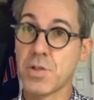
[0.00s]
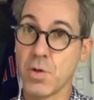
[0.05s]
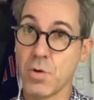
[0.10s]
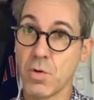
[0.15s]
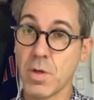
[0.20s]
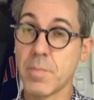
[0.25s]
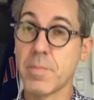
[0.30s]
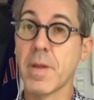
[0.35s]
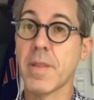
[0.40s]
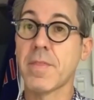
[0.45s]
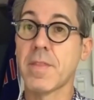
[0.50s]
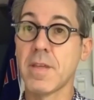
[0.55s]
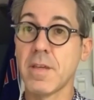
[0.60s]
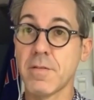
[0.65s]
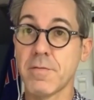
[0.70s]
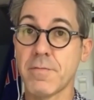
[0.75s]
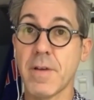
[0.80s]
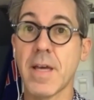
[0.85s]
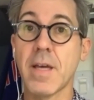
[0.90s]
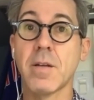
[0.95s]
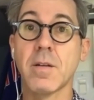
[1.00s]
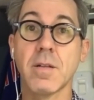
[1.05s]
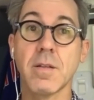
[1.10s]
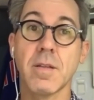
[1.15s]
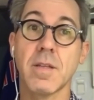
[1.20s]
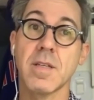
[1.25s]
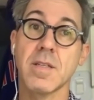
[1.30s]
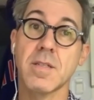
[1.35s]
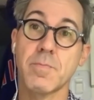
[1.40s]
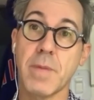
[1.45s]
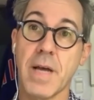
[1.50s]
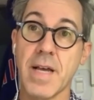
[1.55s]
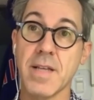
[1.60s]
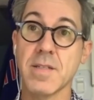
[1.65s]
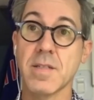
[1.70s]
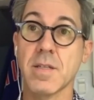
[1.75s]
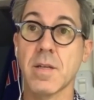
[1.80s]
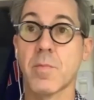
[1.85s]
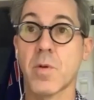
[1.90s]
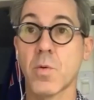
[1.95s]
I showed up at the event
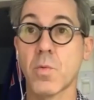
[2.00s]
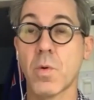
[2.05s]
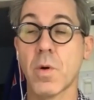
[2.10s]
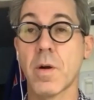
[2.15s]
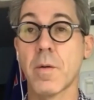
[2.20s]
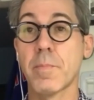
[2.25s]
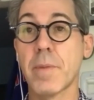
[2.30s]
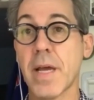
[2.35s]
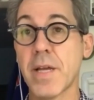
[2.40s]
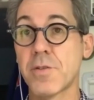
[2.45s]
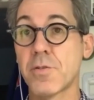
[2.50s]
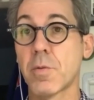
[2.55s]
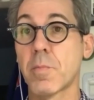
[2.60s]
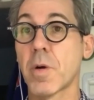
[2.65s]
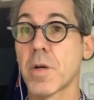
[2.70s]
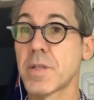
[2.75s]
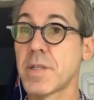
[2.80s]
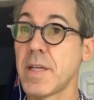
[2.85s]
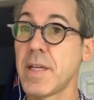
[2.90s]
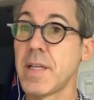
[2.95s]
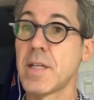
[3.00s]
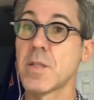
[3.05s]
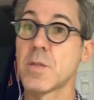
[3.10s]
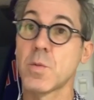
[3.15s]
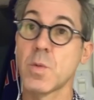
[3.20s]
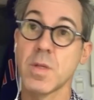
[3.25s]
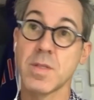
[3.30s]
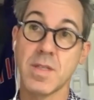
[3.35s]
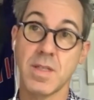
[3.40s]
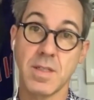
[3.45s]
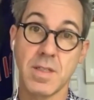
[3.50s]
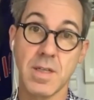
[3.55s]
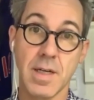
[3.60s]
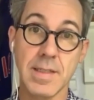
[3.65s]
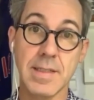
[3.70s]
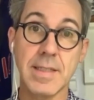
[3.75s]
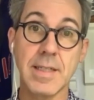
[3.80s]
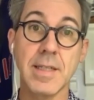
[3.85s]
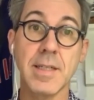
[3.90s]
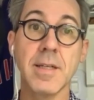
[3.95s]
this past summer where Pedro Martinez
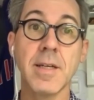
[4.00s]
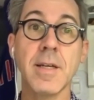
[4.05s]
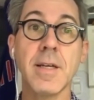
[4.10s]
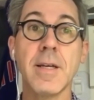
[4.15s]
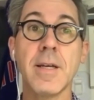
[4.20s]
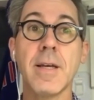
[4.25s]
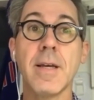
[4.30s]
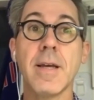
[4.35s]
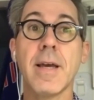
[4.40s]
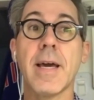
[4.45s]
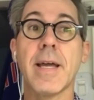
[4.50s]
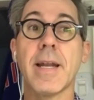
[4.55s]
was inducted